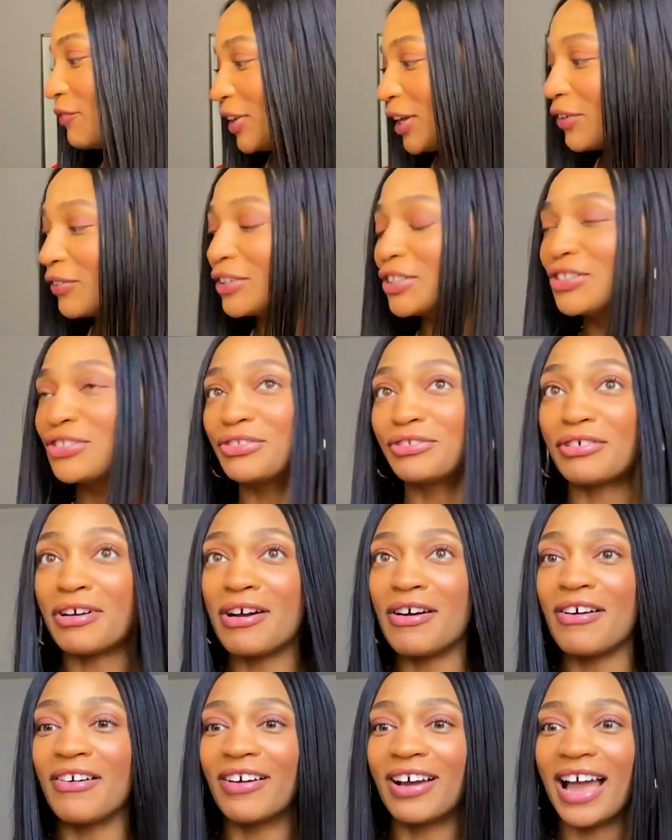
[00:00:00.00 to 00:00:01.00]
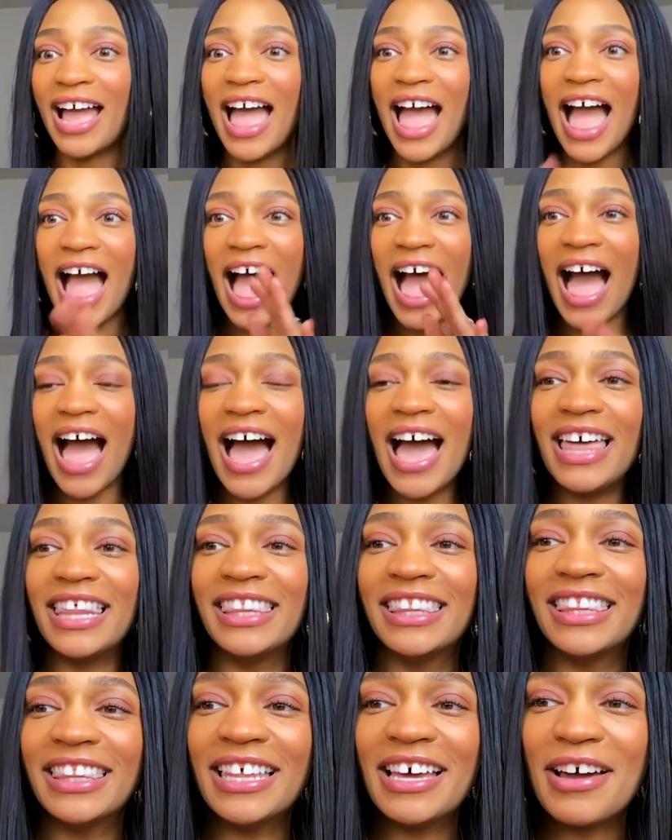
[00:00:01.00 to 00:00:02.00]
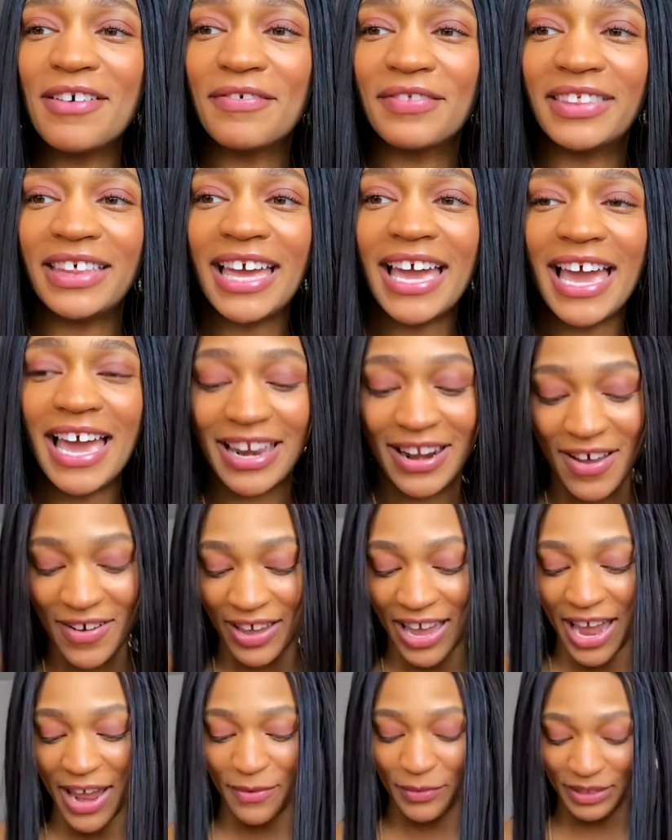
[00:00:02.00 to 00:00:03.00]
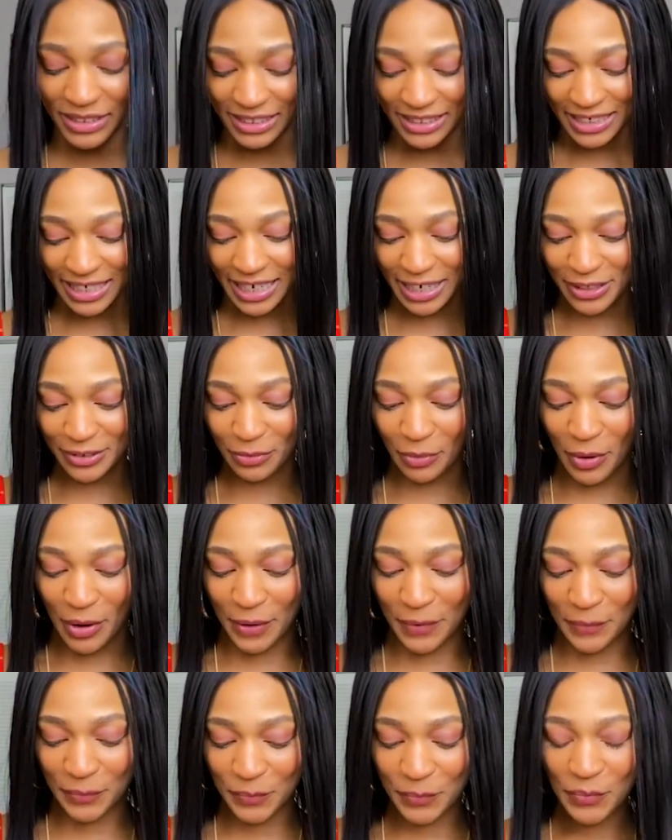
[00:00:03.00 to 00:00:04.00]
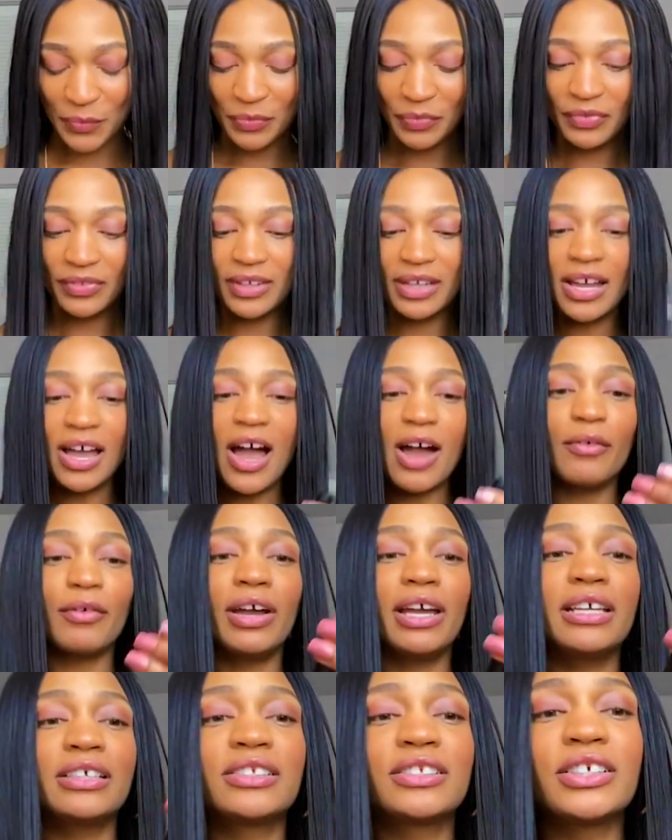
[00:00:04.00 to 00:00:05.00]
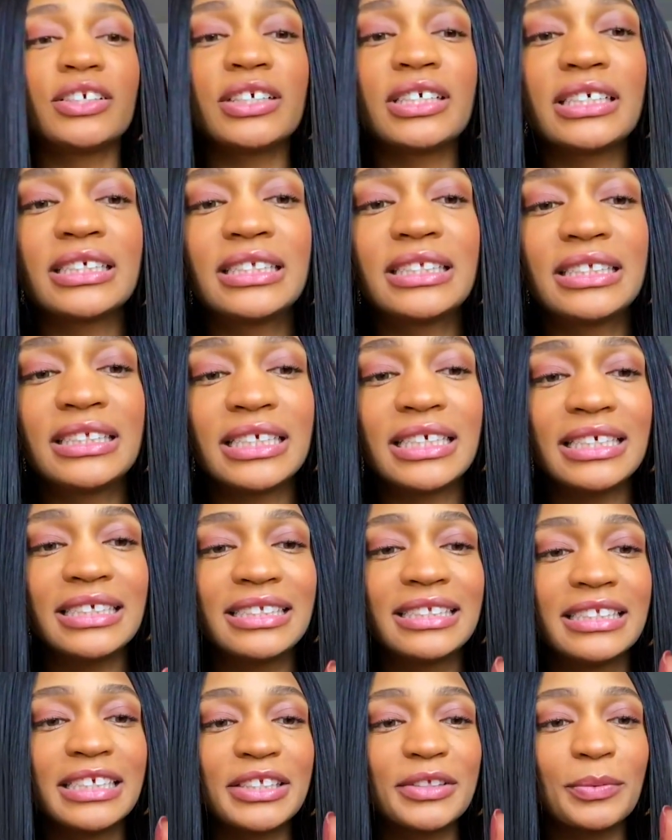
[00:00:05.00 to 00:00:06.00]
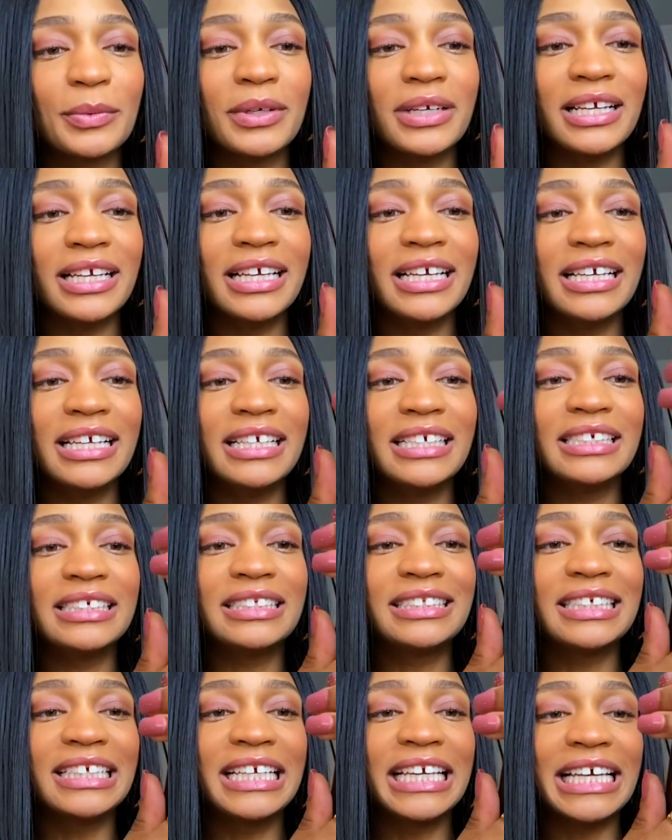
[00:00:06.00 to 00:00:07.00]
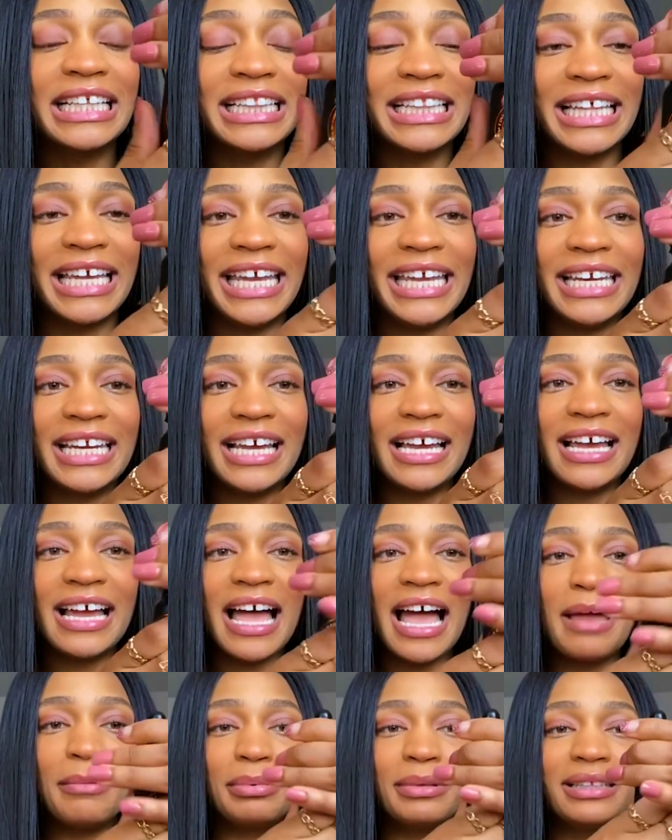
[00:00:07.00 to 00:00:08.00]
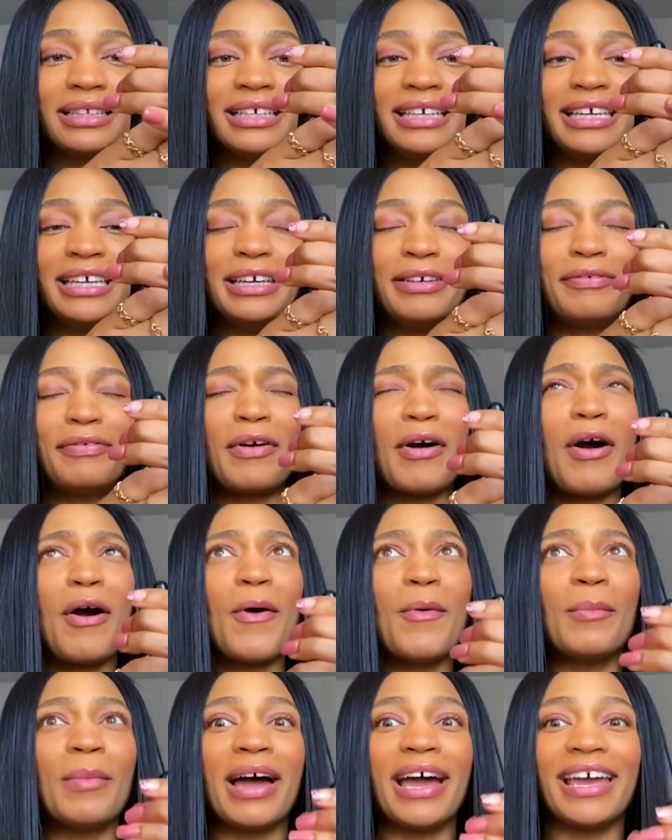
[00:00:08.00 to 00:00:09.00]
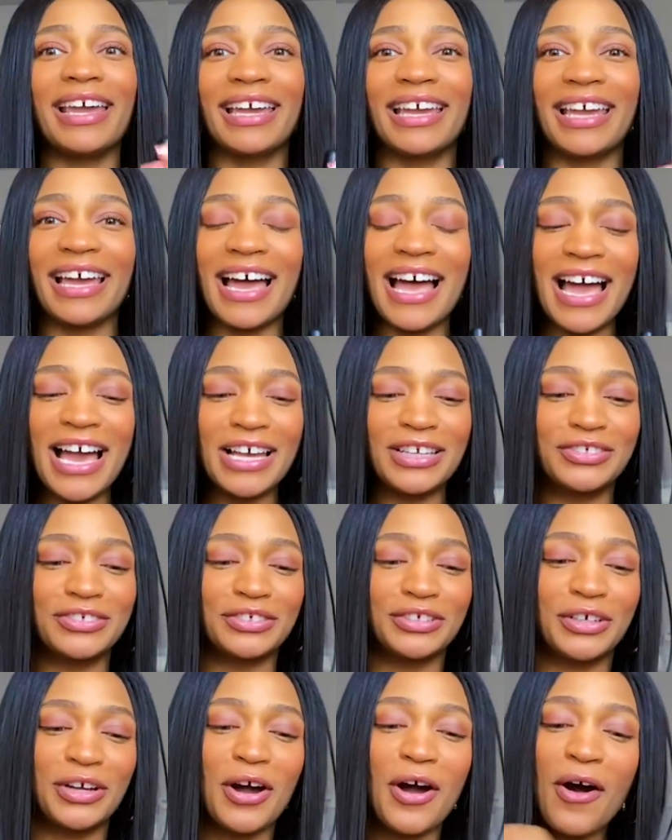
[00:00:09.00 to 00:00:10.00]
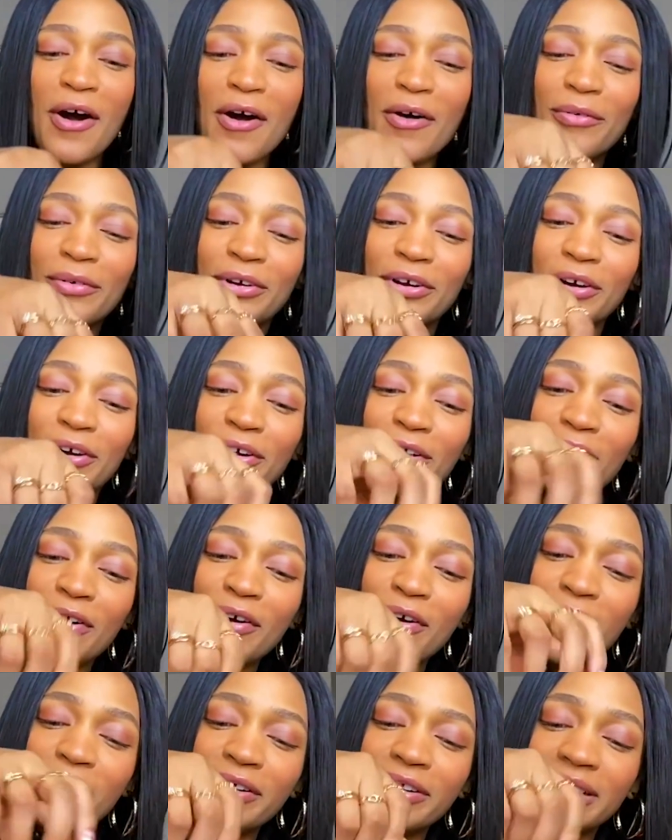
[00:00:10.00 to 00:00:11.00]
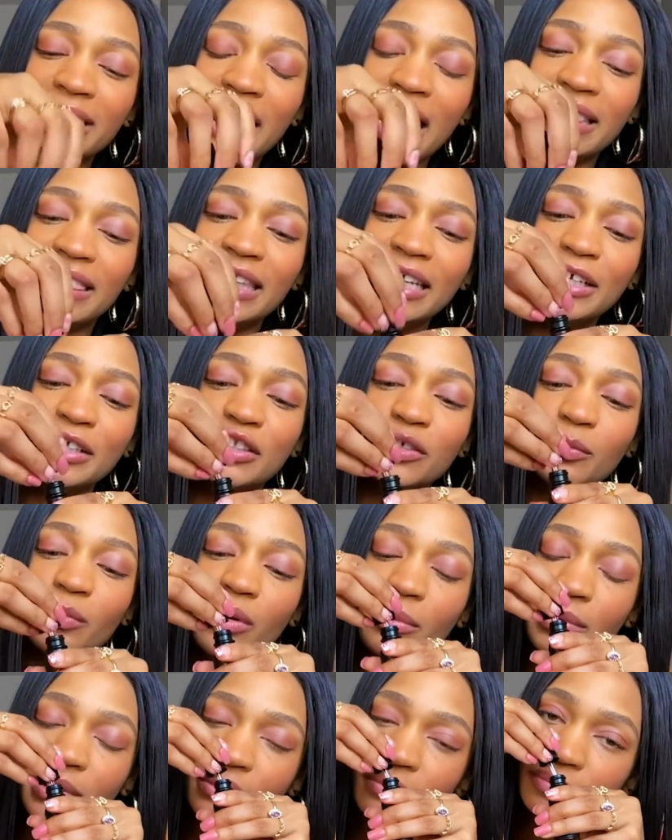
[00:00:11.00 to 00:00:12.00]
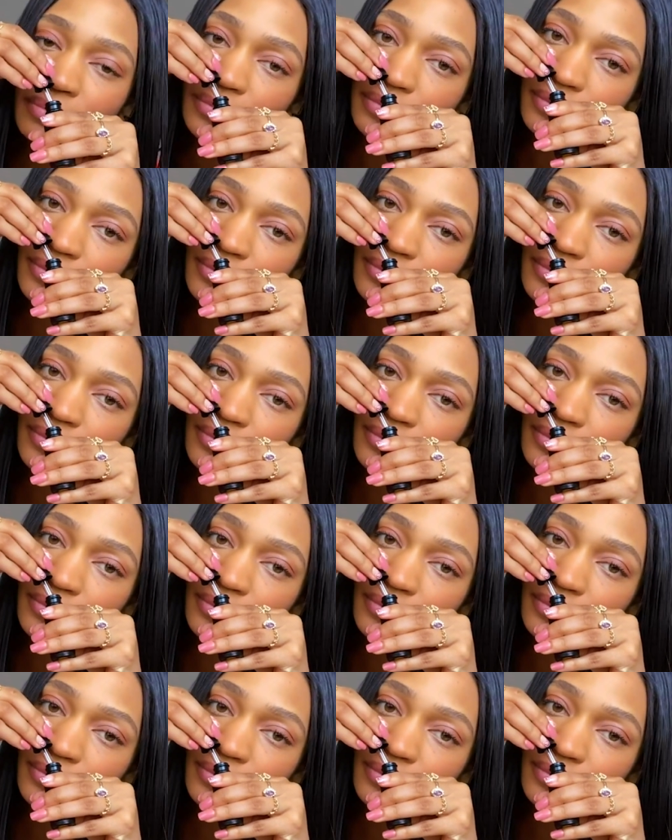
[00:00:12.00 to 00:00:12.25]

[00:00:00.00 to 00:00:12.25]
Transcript: very strong. I love that. Okay, what's the next one? All right, Circus Scents. This one is Galena, I believe. Oh my gosh, go girl. I think it's a woman.